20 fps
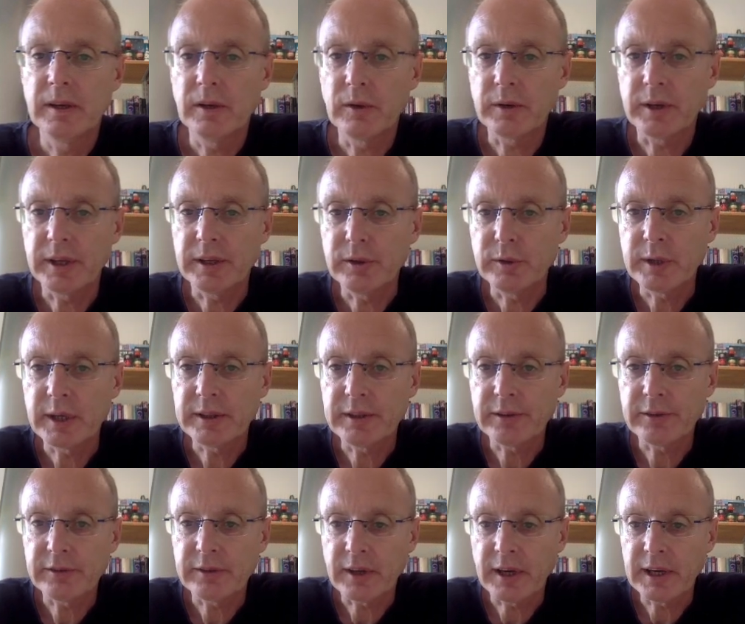Okay, you get
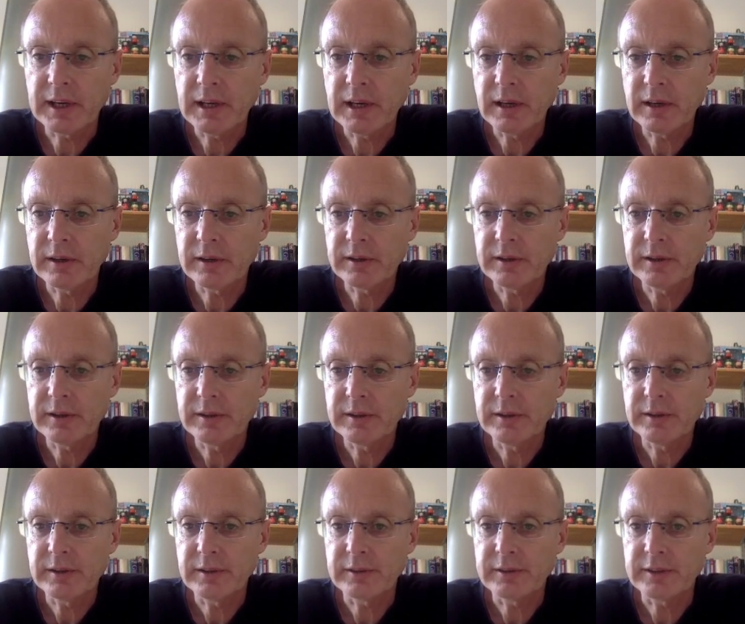this dialog.
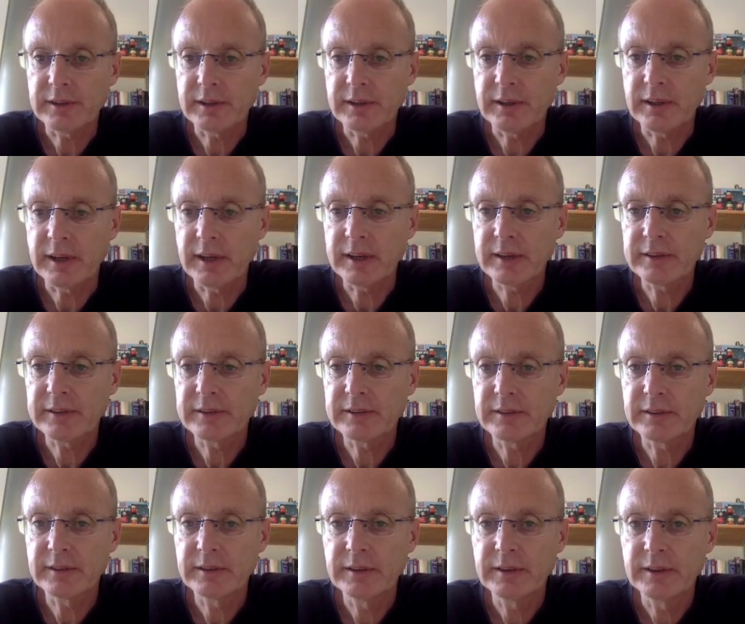Just hit
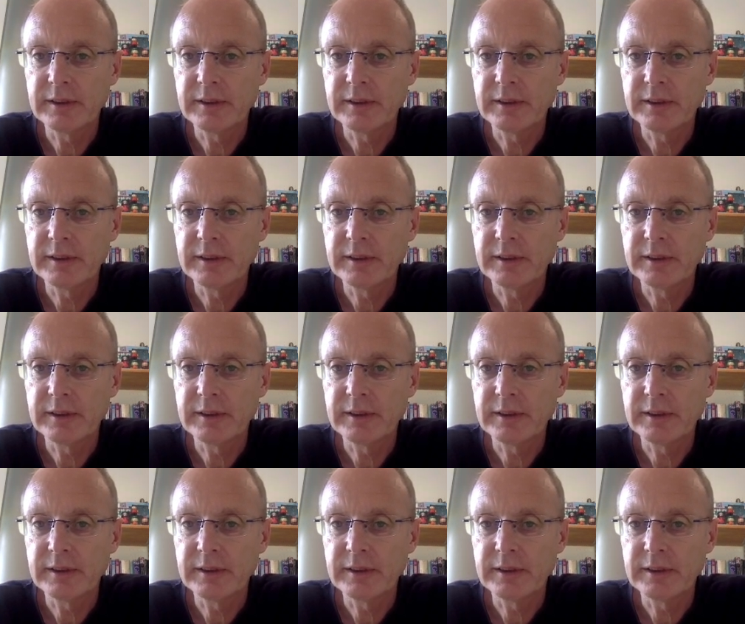Next,